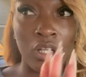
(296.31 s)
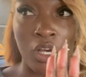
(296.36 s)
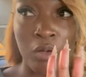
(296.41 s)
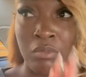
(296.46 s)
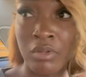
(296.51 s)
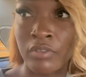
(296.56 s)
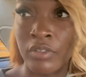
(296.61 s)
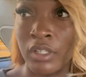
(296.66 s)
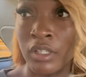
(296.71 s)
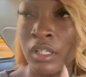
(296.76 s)
Oh my
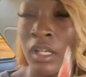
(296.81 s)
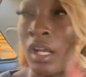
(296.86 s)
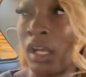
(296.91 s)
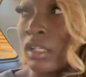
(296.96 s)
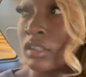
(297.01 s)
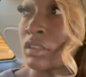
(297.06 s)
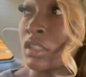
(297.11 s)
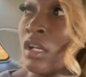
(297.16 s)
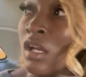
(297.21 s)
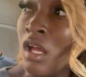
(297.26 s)
freaking
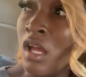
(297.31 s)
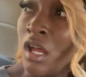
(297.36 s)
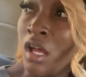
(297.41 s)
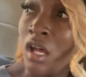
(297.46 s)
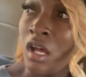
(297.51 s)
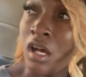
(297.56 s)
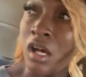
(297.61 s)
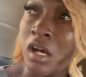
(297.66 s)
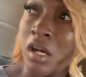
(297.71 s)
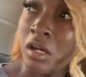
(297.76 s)
gosh.
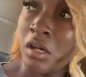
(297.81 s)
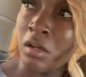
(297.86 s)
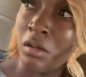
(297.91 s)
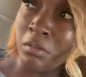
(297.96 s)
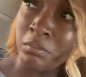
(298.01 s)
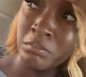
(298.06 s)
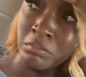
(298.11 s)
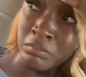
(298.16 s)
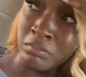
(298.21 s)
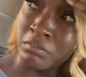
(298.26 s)

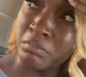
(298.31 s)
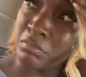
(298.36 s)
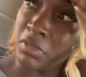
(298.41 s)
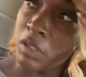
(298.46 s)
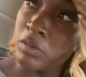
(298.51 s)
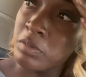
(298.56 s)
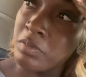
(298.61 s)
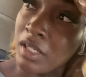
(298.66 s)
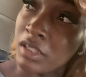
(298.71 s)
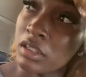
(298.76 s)
Um, but
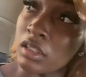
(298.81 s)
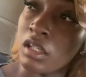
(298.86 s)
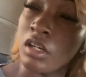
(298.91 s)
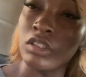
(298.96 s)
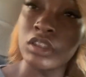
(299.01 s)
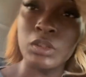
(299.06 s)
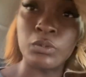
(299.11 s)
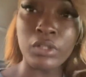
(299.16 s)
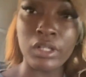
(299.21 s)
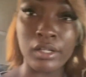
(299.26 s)
we're about to go
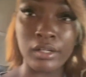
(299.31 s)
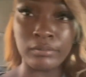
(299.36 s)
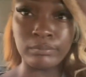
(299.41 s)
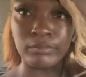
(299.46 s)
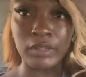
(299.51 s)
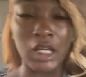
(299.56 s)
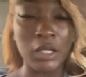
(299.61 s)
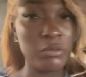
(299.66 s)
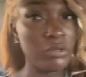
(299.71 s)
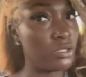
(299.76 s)
somewhere.
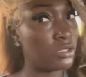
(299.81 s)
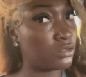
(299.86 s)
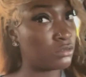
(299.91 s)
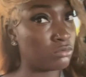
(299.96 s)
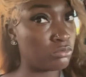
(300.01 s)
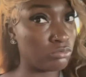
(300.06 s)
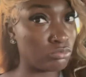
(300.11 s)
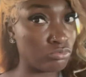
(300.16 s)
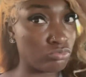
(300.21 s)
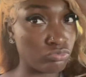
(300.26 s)
I want
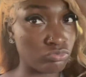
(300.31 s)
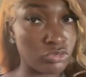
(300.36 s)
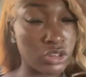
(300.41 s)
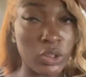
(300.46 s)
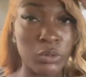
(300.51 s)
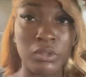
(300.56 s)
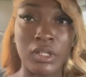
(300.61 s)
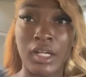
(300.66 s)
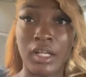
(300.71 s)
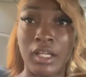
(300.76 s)

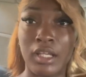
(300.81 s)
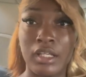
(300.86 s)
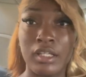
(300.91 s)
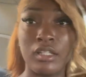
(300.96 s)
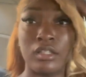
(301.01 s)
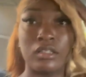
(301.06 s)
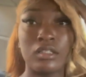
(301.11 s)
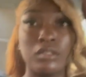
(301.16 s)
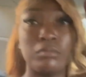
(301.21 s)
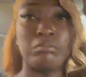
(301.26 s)
somewhere I can
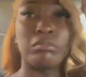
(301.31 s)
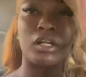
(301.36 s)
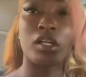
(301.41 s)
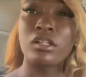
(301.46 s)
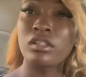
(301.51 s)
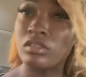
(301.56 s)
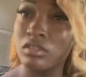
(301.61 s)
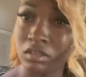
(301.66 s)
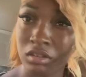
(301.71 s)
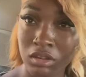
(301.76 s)
eat a good
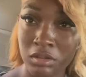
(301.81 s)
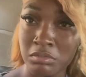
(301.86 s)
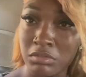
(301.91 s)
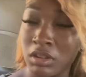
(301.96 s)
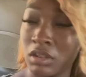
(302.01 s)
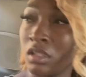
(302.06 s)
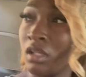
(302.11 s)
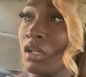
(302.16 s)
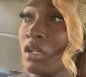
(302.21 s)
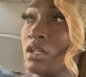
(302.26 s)
burger or something.